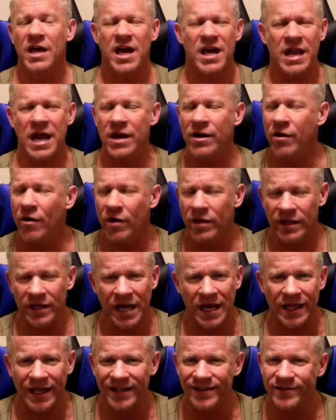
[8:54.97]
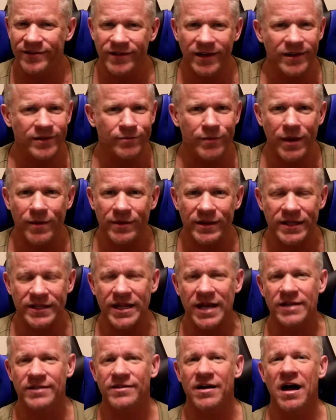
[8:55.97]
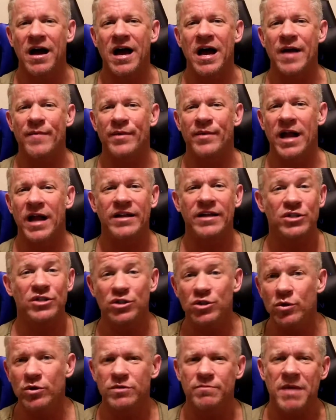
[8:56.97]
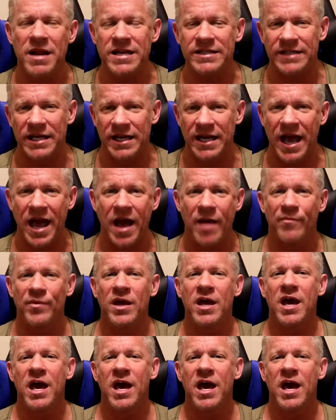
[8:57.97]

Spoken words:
And I know I only got like 6 maybe the next time, and I just do as many as I can.